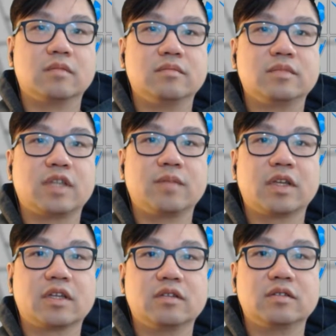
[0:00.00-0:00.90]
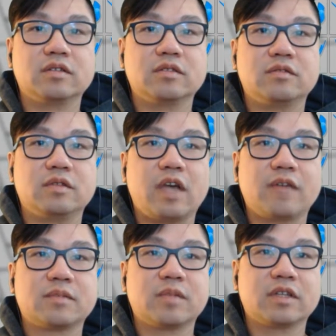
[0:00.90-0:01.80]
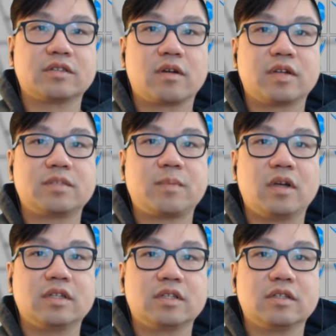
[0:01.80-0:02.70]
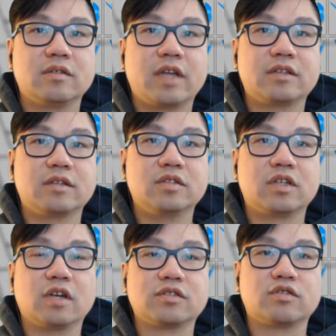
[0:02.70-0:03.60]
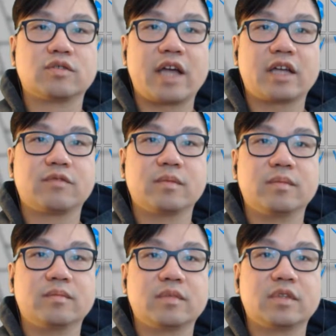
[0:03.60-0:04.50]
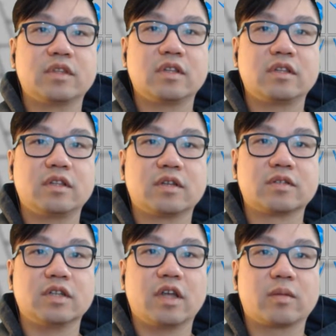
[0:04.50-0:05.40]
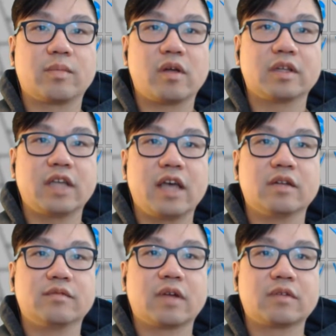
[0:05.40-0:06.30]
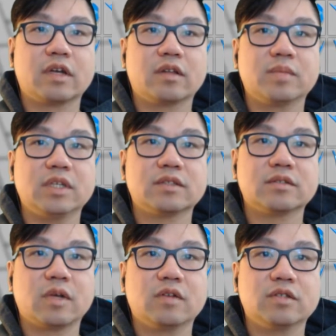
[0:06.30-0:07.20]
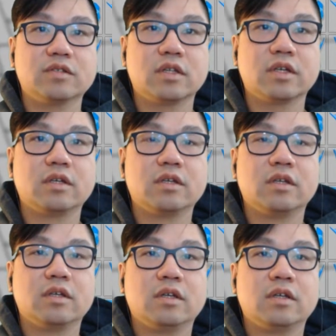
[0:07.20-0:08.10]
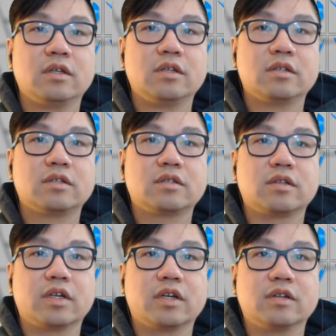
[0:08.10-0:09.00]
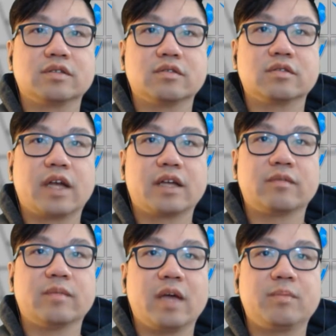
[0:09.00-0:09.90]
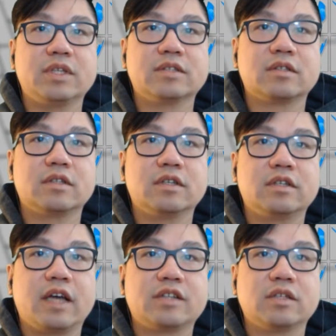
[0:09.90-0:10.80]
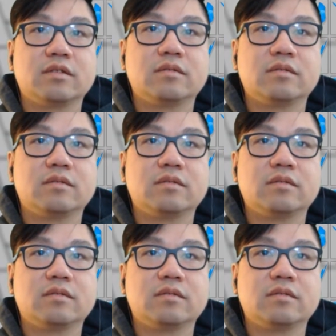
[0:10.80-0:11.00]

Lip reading: Same thing, you have something that's already spawned, you could do that too. You could also drag it from, there's another ball at the end of every other piece as well, usually. So you could also drag it from that piece and attach it.